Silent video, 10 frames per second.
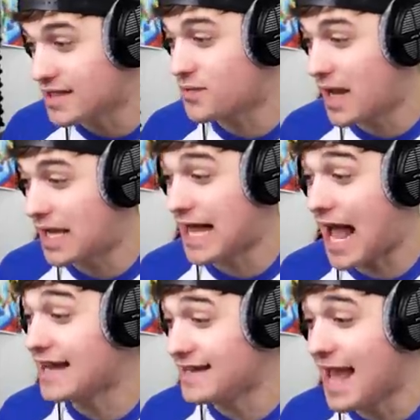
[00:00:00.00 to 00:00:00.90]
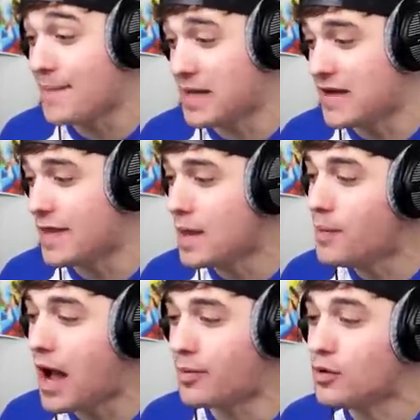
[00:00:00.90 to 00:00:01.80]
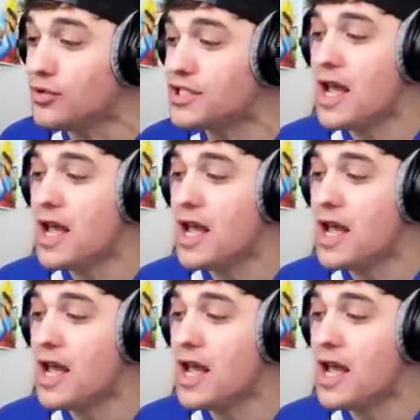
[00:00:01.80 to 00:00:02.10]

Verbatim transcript: as well, and yep, even the bubbles.